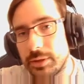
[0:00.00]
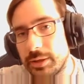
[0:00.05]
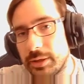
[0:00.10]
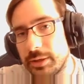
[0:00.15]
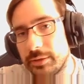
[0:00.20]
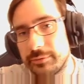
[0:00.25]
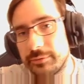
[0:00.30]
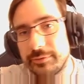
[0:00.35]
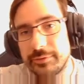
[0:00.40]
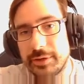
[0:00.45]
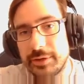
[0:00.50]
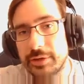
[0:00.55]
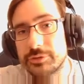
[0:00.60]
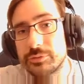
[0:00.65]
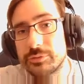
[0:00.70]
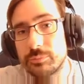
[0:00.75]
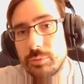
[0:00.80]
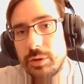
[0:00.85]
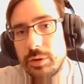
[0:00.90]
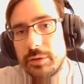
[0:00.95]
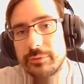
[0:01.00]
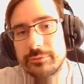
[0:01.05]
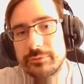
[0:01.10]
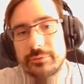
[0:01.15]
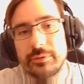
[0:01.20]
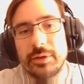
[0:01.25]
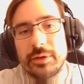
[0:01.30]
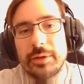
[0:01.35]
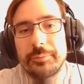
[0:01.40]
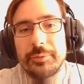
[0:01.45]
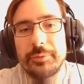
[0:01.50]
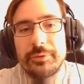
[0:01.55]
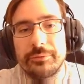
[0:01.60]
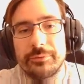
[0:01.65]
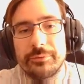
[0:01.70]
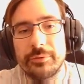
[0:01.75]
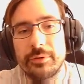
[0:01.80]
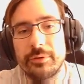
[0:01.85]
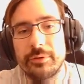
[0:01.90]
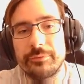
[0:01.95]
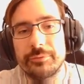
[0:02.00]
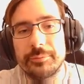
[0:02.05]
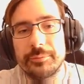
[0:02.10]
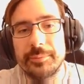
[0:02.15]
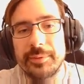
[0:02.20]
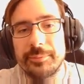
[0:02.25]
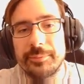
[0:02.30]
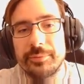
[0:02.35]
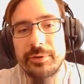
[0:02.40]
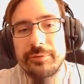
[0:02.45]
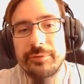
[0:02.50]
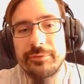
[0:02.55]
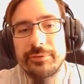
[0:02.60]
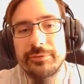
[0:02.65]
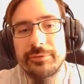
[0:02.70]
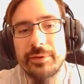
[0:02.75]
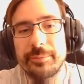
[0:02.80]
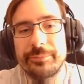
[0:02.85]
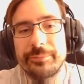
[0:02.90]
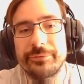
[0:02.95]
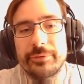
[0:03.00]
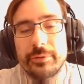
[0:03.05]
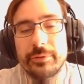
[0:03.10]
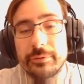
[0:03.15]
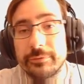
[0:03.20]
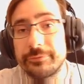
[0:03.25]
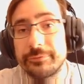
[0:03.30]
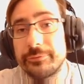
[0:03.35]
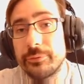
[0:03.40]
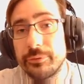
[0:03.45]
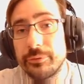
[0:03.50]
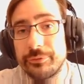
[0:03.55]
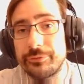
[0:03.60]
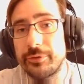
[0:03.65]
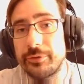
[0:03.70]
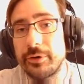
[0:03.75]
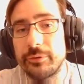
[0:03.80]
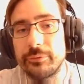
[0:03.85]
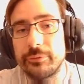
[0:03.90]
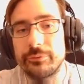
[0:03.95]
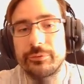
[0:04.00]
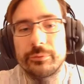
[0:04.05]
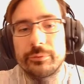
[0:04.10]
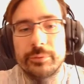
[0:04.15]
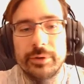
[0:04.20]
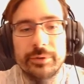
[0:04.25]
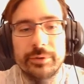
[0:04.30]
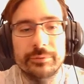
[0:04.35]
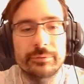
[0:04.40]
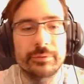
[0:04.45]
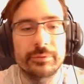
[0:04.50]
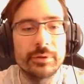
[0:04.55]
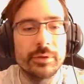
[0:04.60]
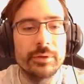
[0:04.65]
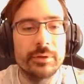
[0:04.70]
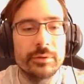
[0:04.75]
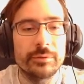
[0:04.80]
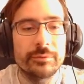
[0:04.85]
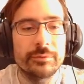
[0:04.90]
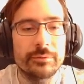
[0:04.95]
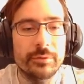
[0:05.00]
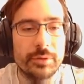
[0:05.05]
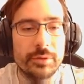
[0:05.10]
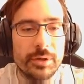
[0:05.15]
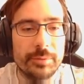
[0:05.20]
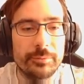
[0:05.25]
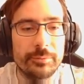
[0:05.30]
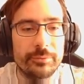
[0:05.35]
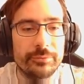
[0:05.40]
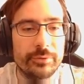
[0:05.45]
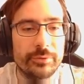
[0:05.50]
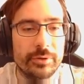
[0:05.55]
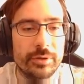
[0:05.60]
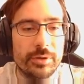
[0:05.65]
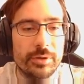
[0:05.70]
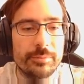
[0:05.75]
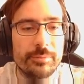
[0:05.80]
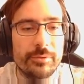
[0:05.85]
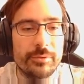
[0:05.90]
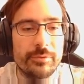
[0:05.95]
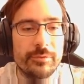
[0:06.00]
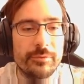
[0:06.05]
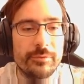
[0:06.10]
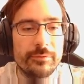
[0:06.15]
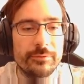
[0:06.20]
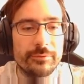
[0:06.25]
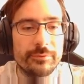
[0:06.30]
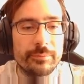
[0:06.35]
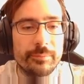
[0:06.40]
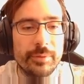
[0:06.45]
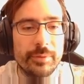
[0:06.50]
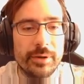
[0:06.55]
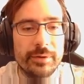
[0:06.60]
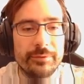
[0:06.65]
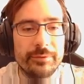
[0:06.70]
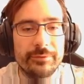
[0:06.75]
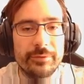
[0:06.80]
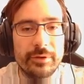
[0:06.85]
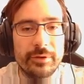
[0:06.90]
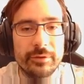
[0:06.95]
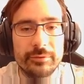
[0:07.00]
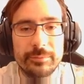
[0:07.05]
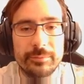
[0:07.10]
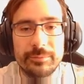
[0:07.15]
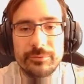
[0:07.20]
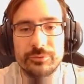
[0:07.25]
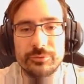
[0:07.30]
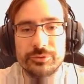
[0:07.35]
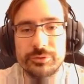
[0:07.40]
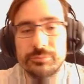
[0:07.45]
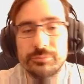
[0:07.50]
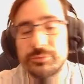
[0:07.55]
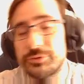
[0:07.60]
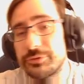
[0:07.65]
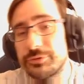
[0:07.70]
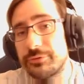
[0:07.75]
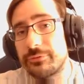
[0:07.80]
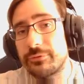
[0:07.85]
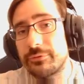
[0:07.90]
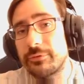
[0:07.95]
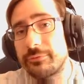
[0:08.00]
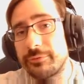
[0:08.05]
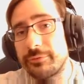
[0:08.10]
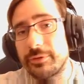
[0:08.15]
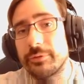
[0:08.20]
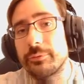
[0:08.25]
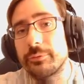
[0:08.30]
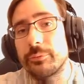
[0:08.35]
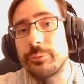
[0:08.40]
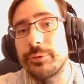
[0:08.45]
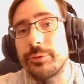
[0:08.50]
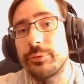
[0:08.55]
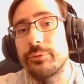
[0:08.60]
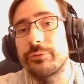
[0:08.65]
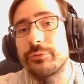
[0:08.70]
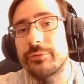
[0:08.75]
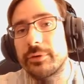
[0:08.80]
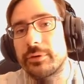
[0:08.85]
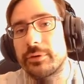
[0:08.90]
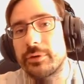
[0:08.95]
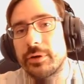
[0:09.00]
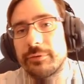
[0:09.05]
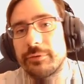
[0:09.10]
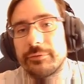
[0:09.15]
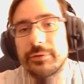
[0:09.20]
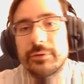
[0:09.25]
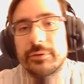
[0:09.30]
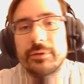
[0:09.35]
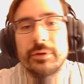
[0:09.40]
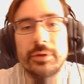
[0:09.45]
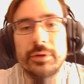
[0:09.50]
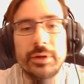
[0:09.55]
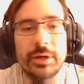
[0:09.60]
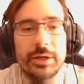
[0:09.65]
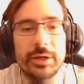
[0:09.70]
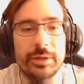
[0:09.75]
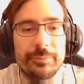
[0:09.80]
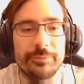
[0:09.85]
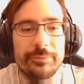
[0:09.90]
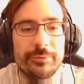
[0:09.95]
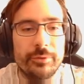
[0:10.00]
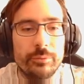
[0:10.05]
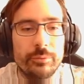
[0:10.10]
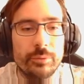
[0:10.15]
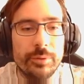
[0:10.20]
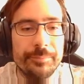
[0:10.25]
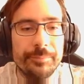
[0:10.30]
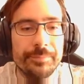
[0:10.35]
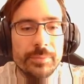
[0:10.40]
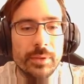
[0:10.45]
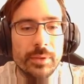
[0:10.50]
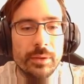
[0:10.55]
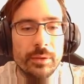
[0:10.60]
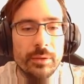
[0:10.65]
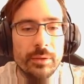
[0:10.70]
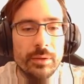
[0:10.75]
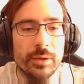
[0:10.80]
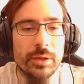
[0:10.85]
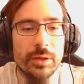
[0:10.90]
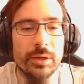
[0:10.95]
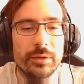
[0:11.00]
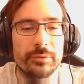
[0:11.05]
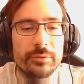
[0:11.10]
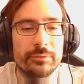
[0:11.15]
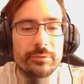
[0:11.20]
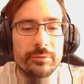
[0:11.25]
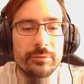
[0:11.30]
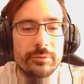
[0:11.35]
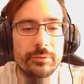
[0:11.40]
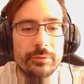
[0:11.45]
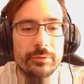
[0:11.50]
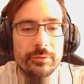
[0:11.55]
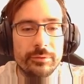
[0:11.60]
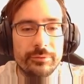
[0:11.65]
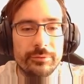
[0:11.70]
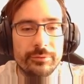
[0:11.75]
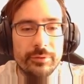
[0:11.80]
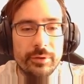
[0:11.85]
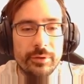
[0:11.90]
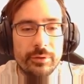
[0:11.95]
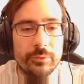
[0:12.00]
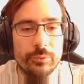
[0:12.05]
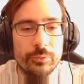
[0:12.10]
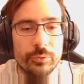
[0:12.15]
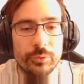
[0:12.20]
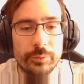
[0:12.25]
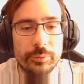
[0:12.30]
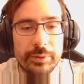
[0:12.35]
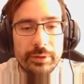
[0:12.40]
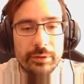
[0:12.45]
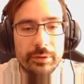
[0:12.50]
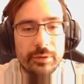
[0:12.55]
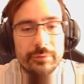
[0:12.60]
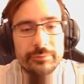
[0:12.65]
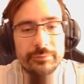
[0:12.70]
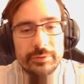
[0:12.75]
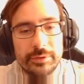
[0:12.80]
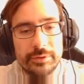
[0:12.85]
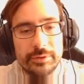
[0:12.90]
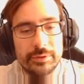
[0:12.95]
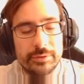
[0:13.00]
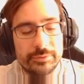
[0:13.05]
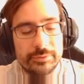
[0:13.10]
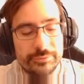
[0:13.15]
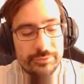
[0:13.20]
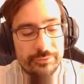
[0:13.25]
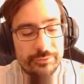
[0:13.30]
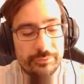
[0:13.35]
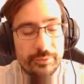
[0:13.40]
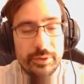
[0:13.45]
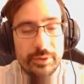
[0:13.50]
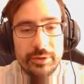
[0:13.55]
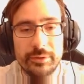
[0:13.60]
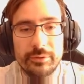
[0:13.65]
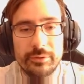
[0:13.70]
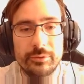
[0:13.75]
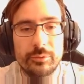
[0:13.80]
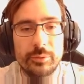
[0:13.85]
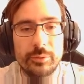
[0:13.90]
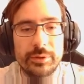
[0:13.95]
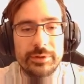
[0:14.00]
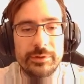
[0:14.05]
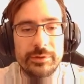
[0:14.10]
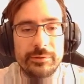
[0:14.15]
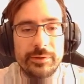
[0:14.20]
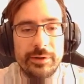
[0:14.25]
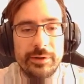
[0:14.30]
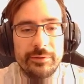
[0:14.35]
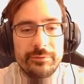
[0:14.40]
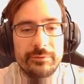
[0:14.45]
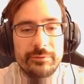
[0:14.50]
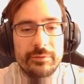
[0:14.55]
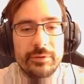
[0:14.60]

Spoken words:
detection works, and we also know from the previous episode the force zone also works. So I'm also going to move my start position, which is what we also covered in episode 1, to start all the way over here, just so I can quickly test